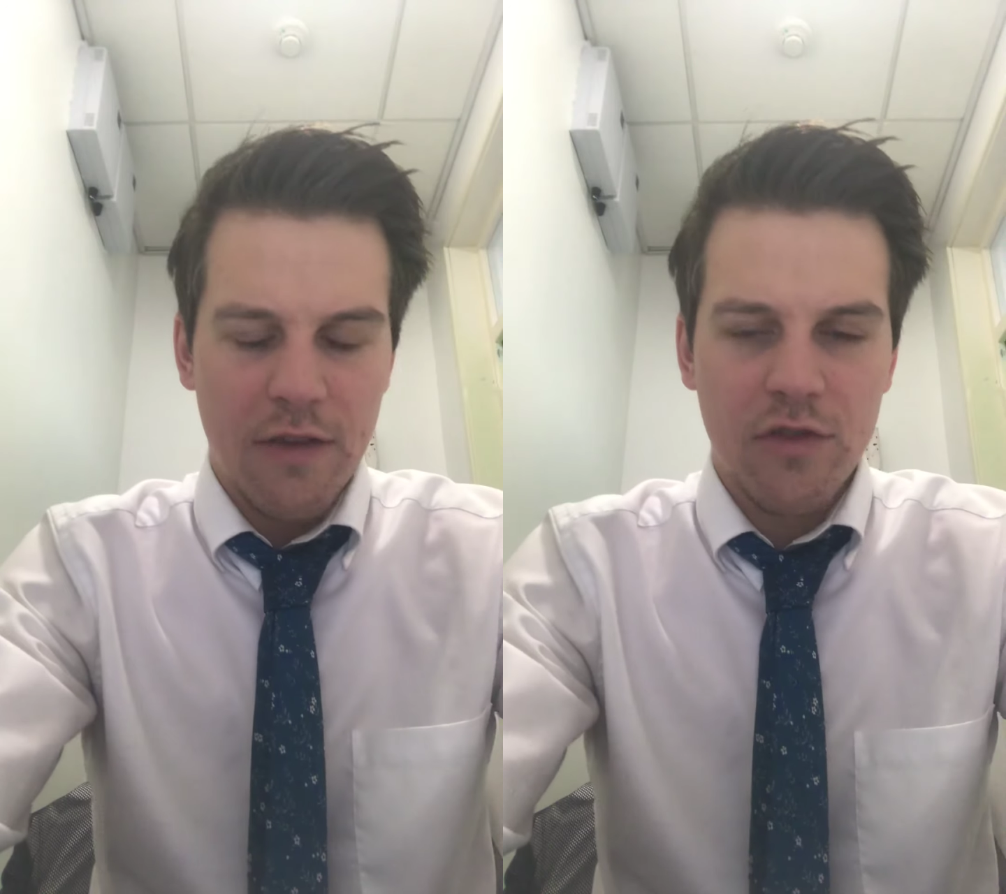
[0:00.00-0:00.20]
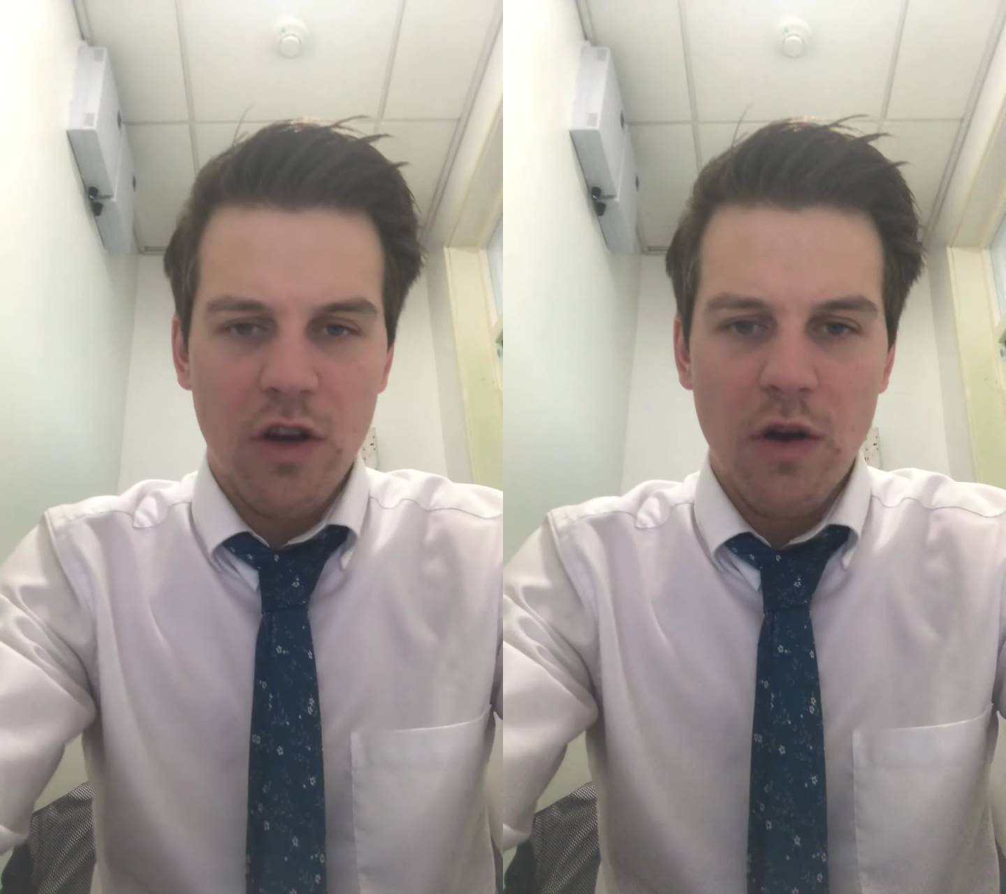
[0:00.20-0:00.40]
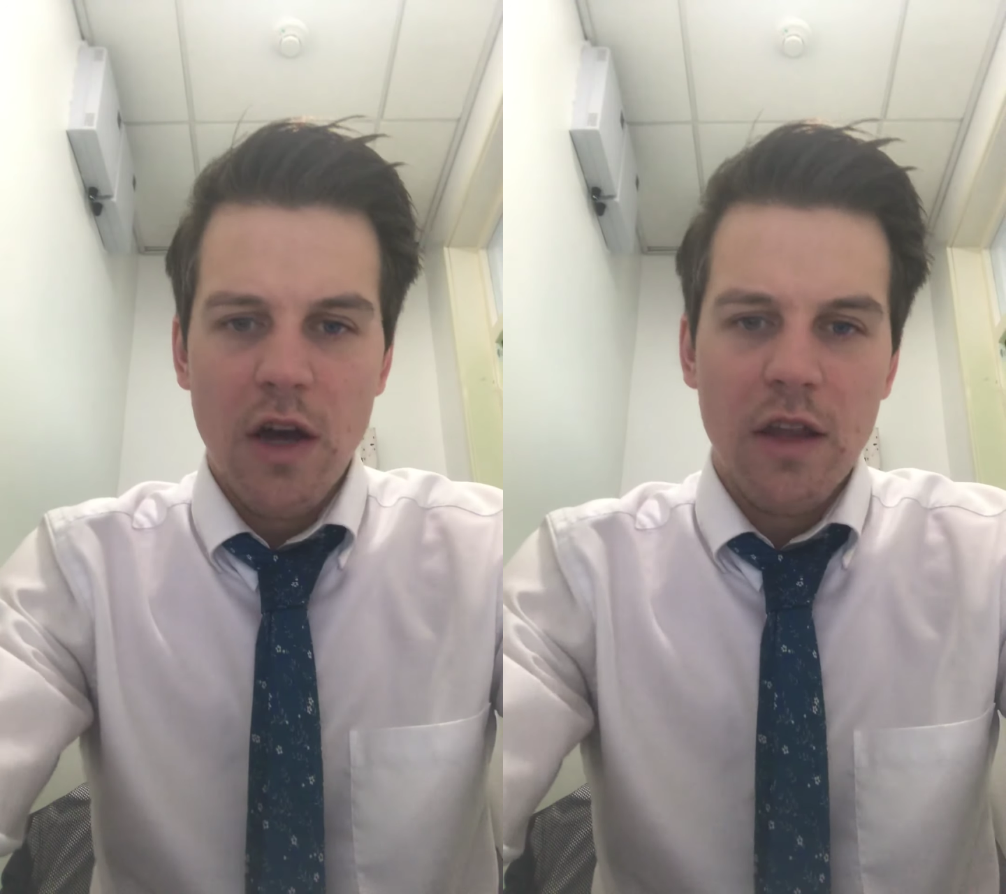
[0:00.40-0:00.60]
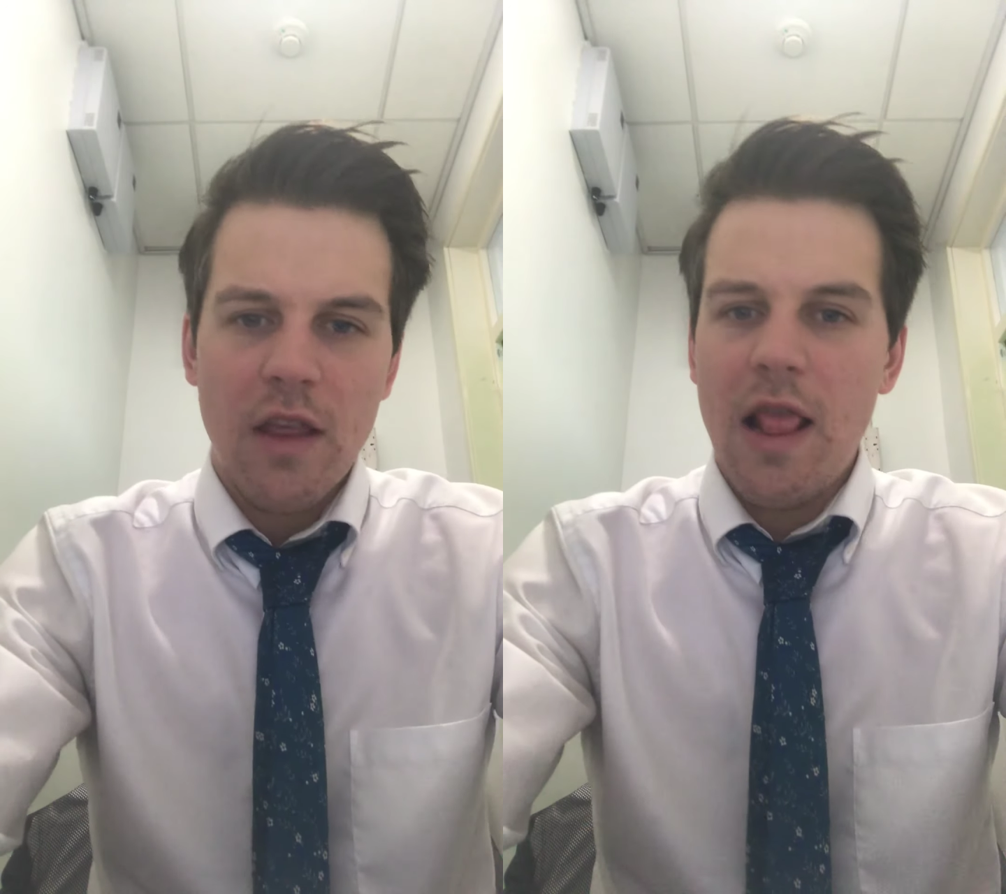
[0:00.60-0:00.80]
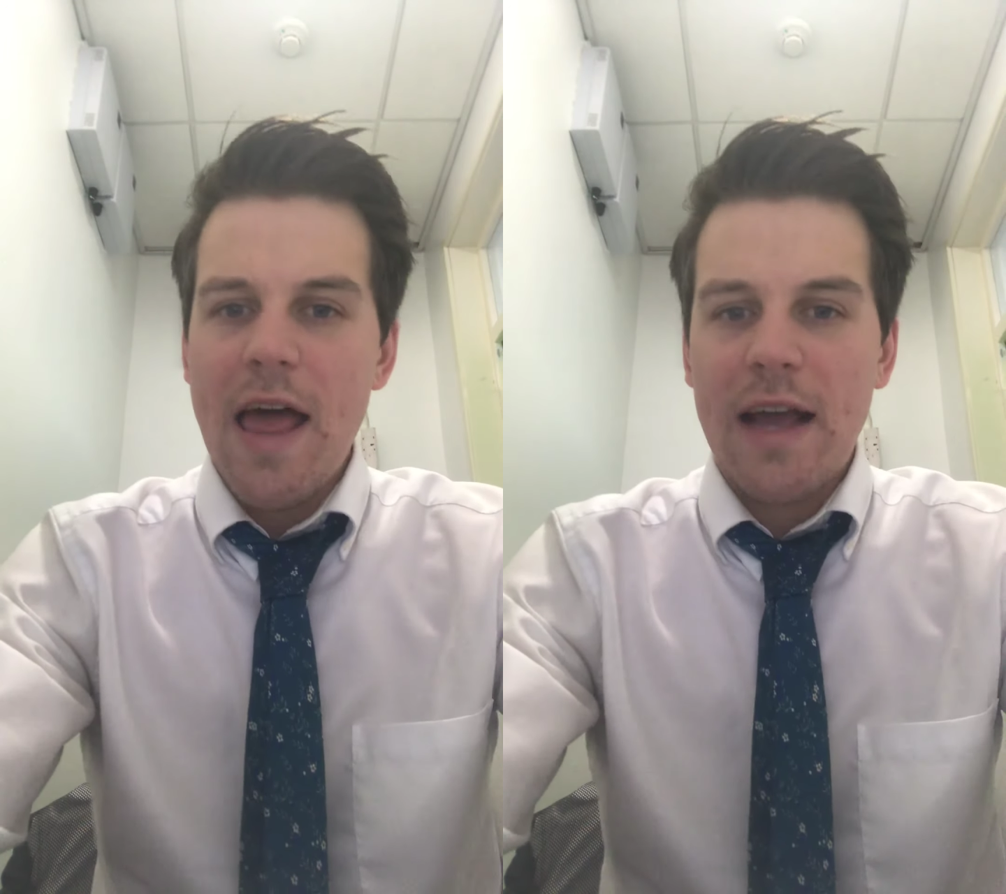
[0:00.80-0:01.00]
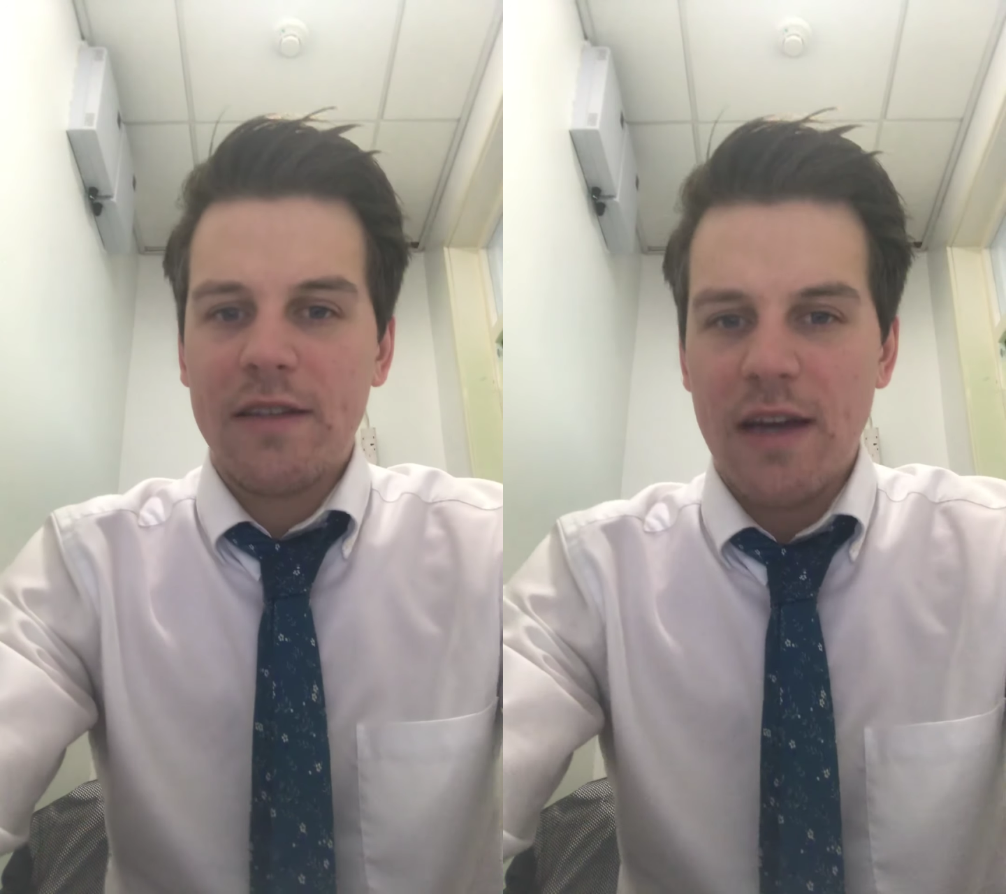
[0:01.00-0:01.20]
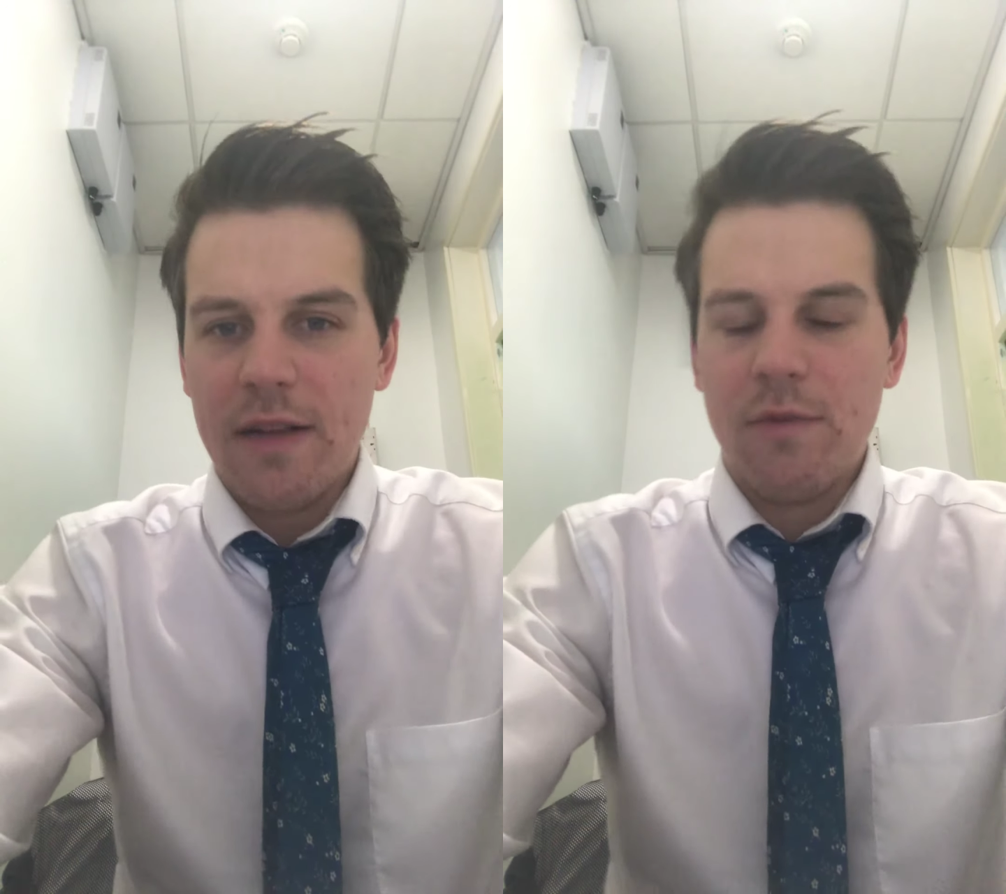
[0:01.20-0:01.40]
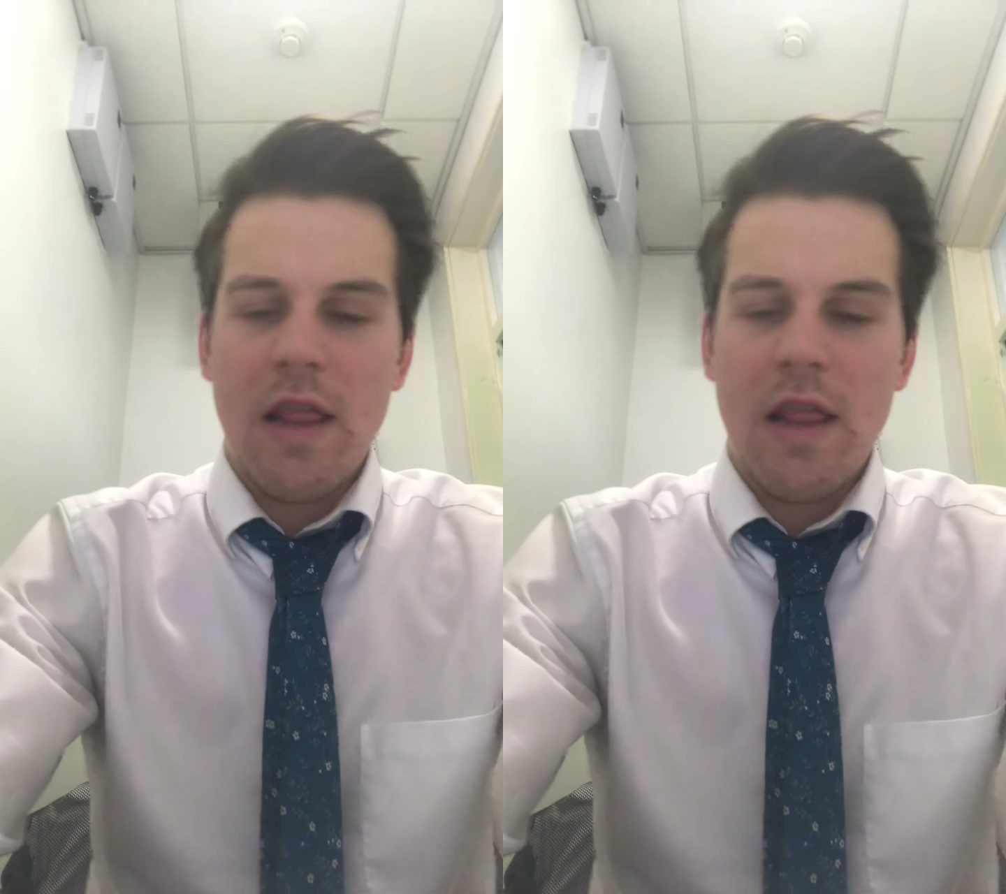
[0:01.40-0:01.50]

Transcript: So the lectern.